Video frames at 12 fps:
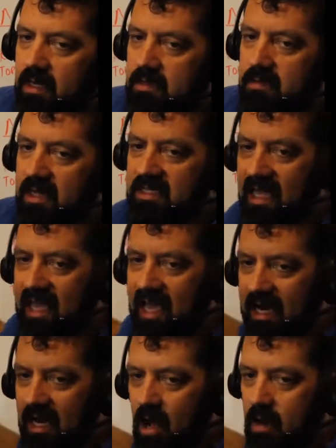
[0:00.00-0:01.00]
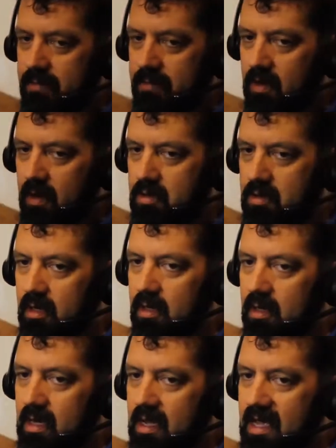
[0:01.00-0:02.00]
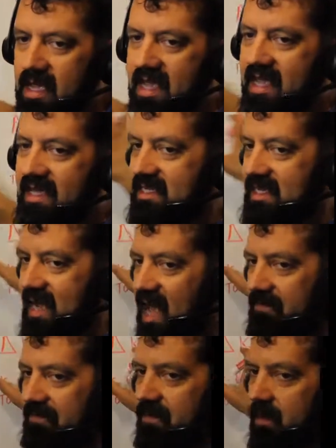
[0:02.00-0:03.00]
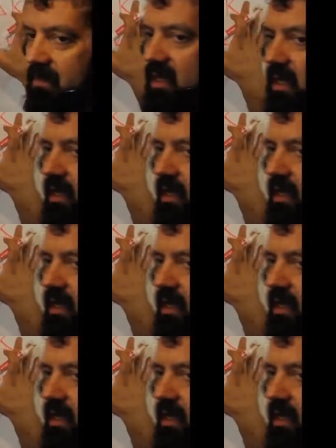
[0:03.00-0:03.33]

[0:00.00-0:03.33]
that's in our prescription is not from the